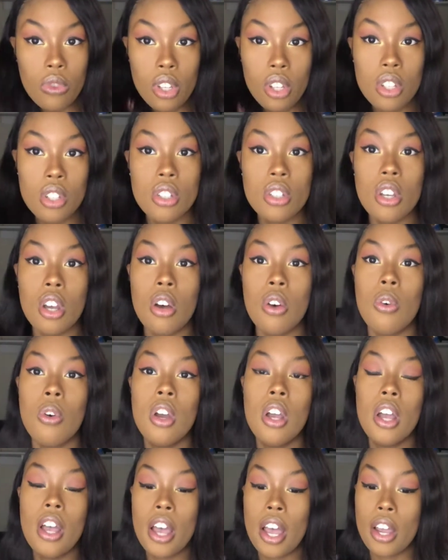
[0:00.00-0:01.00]
So
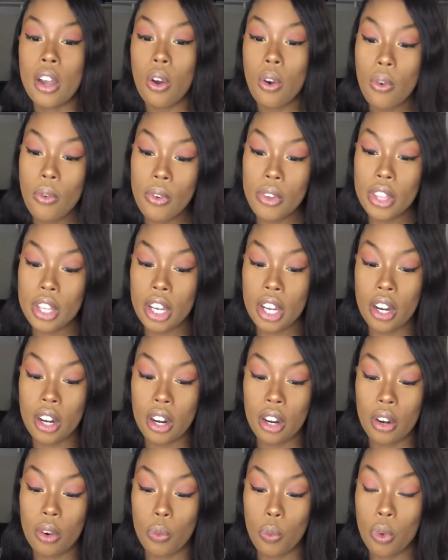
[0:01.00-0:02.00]
I go over
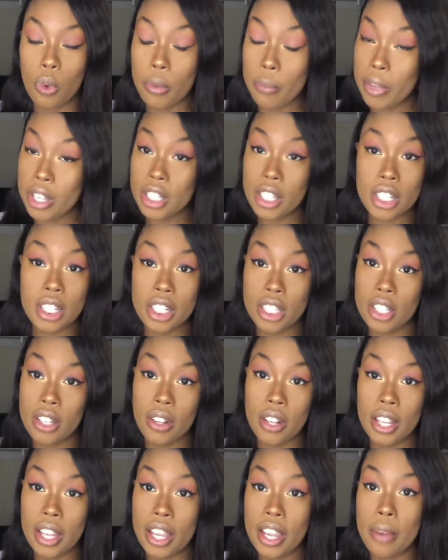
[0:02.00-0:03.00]
there with my slushie still
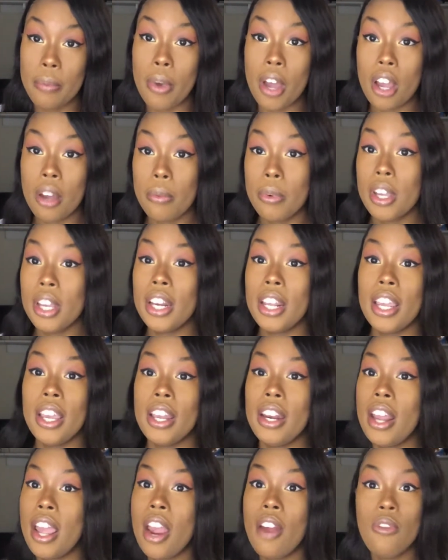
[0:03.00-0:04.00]
in hand, pocketbook in
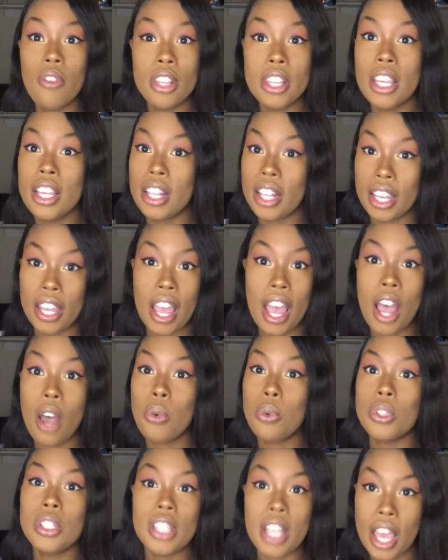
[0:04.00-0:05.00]
hand, everything like
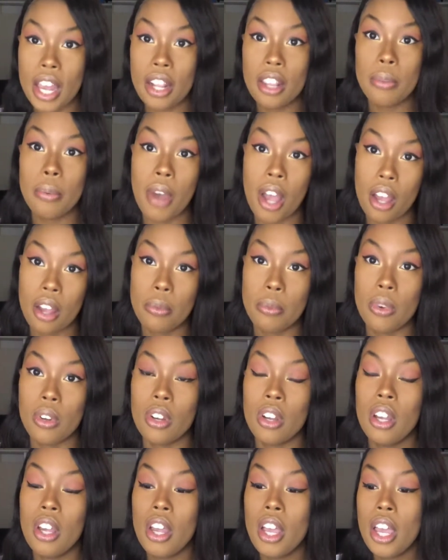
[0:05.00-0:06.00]
outside of the pocketbook.
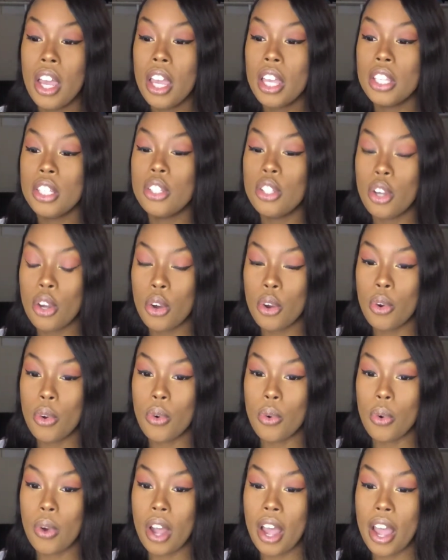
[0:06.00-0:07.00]

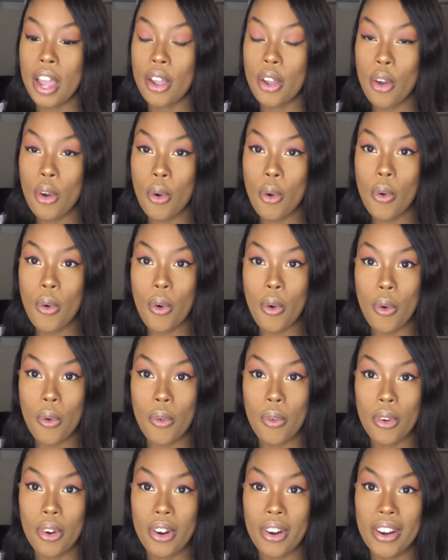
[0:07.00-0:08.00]
So I go
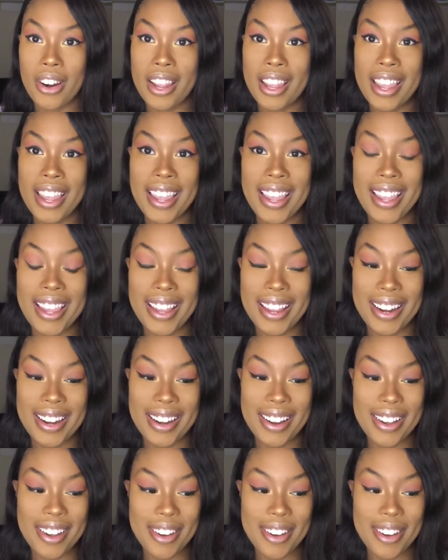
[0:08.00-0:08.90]
over and